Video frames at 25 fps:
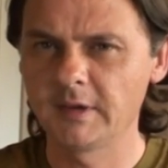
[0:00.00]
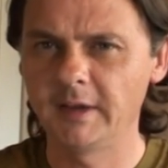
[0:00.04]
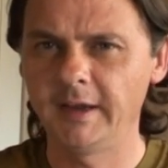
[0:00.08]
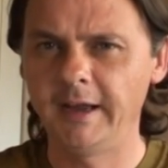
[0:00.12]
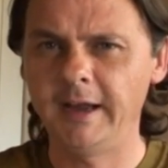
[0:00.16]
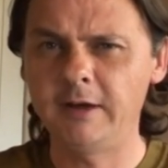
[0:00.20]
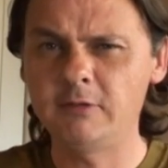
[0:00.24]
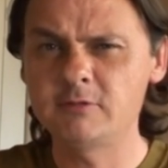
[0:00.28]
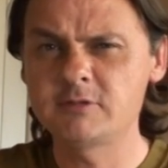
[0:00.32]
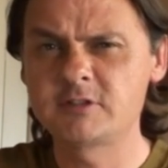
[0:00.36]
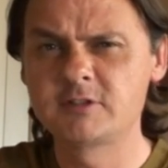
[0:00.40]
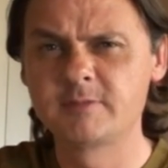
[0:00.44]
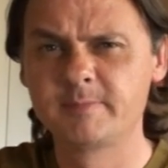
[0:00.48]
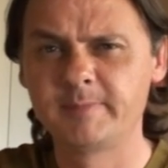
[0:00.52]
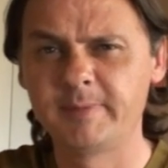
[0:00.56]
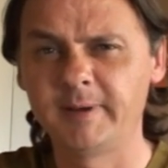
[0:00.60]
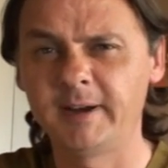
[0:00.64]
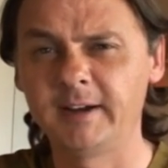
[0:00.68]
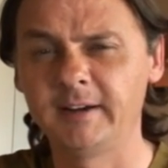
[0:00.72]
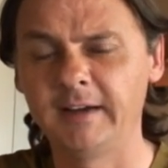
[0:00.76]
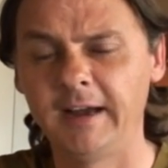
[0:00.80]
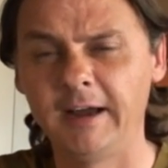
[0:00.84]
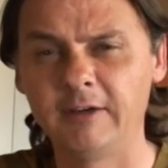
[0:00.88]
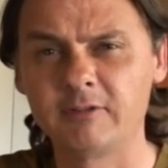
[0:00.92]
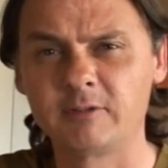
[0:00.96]
How
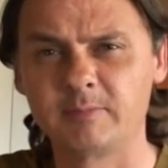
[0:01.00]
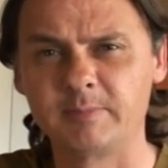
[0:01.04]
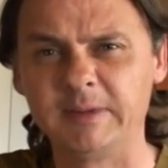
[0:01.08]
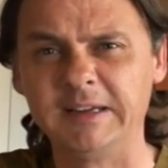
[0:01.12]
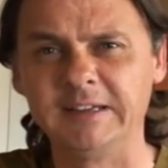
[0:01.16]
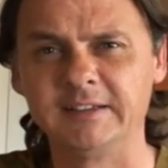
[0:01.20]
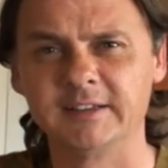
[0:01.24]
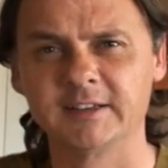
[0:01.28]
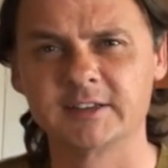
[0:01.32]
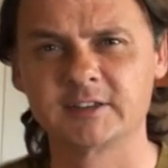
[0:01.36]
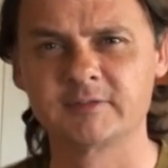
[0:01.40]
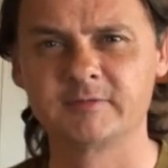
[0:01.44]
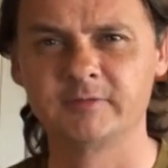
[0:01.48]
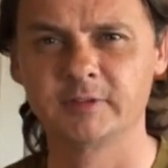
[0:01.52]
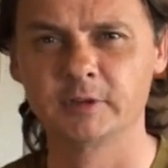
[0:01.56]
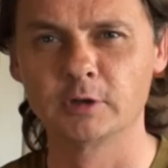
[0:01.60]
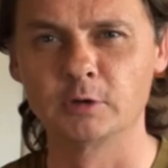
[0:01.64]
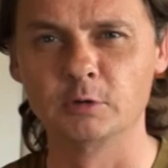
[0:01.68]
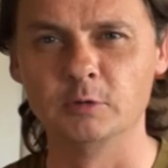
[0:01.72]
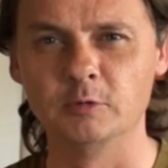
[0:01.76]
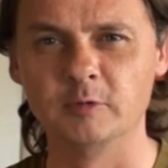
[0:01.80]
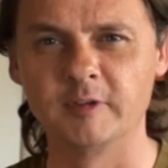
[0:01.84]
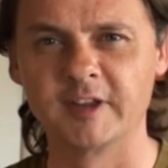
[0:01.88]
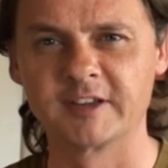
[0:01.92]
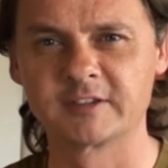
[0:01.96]
to beat this
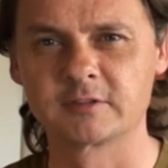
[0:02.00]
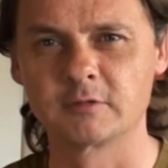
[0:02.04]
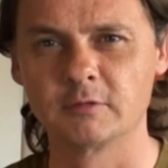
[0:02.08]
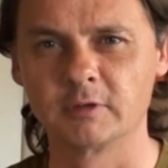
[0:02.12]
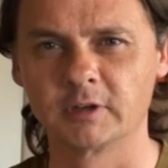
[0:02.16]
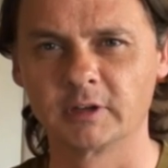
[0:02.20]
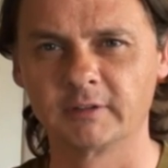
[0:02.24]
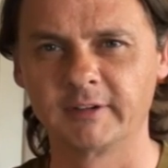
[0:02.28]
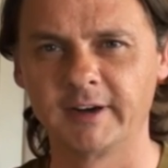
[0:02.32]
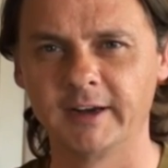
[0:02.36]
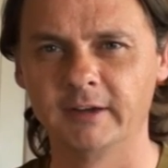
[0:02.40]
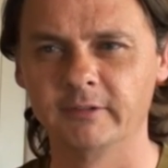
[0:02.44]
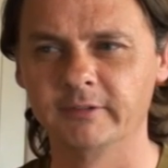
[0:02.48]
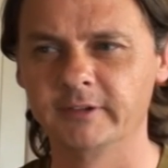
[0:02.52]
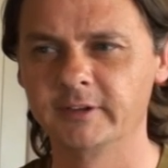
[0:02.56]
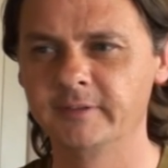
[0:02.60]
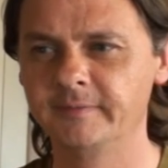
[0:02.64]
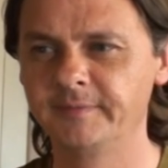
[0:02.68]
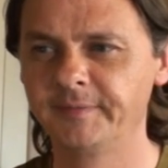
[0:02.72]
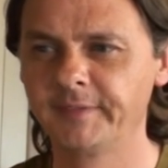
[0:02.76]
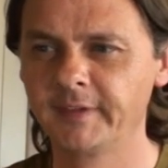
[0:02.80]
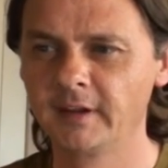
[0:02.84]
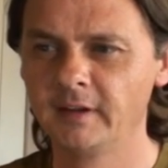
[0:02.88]
flu that's going around.